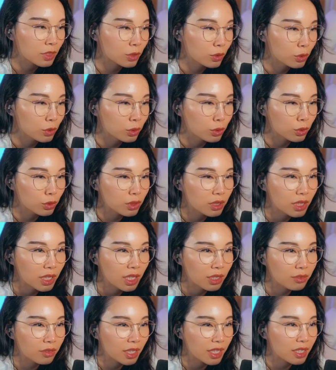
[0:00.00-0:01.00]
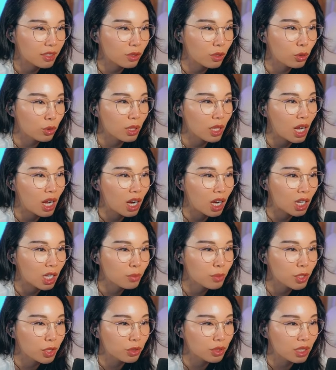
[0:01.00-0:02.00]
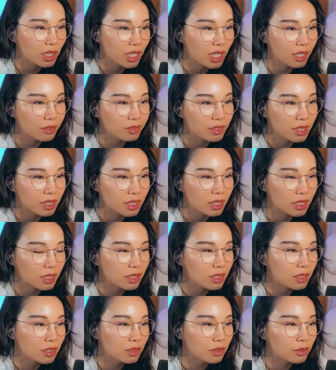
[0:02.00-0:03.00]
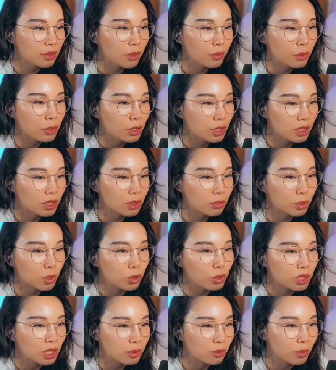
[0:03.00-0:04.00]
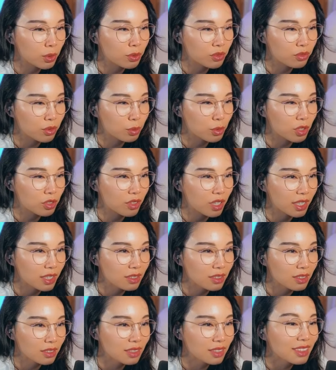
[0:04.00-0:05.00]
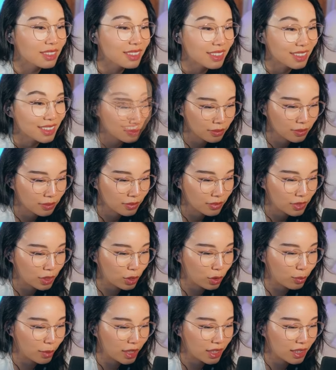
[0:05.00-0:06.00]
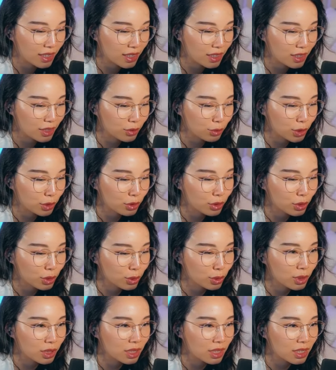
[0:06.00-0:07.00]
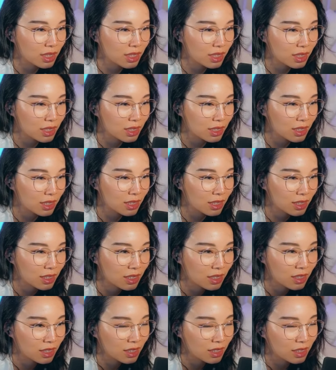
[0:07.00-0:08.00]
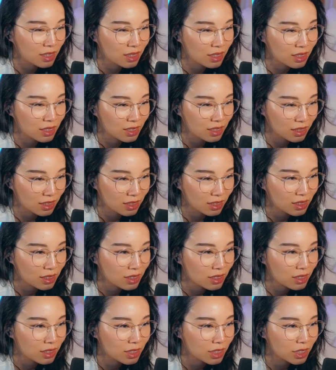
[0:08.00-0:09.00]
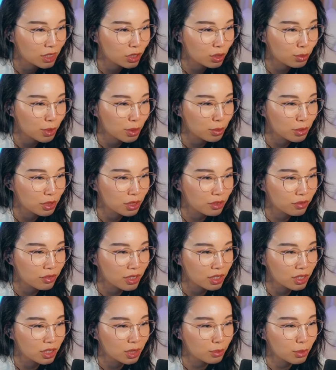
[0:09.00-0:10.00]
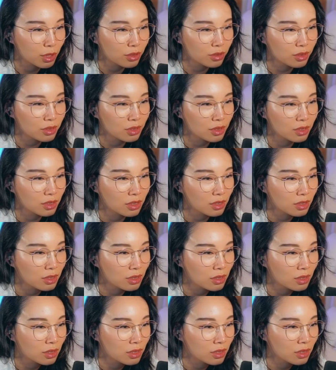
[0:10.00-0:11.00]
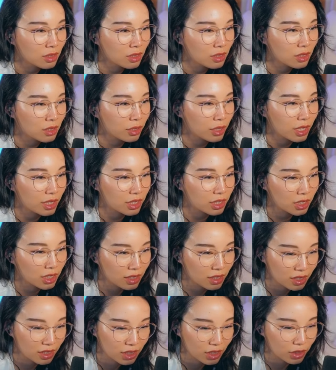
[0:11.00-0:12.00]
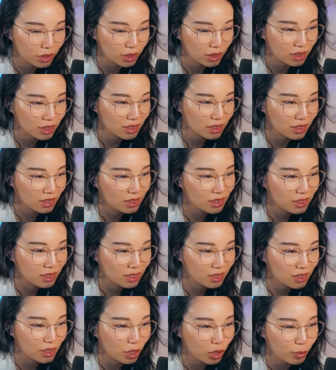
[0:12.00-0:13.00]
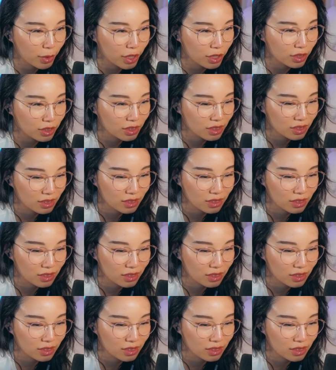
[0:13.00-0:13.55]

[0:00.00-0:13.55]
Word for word: Ooh, they have like a whole army on the left there. Maybe we'll just approach them on from the right. Oh my days. We'll do uh, this. She should be able to finish them off. Okay, she did not. Oh my god.